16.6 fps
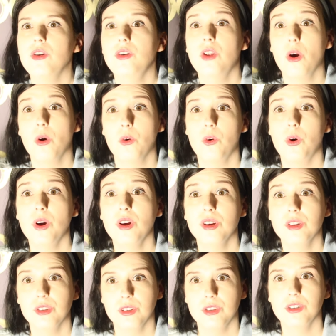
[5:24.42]
know
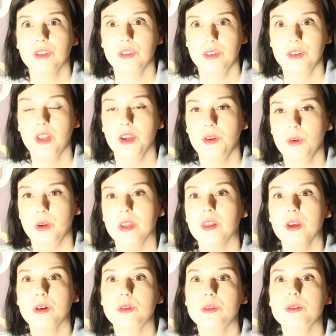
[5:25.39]
that you get
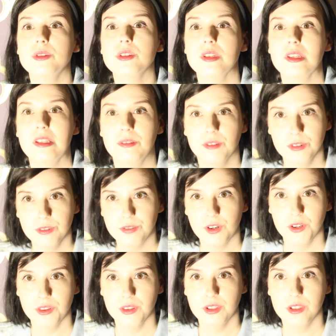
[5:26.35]
those even
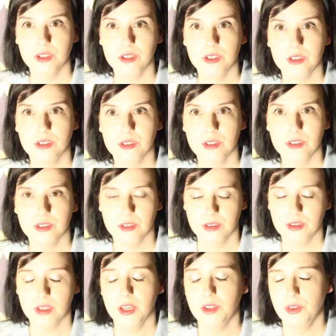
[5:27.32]
further,
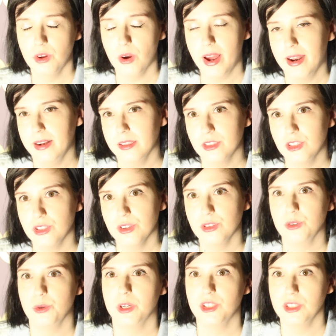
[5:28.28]
that you know how to answer
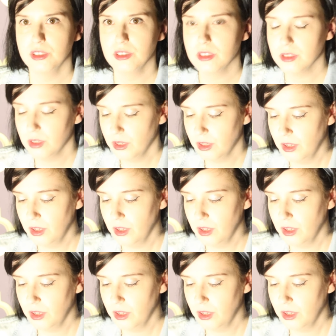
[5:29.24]
those questions.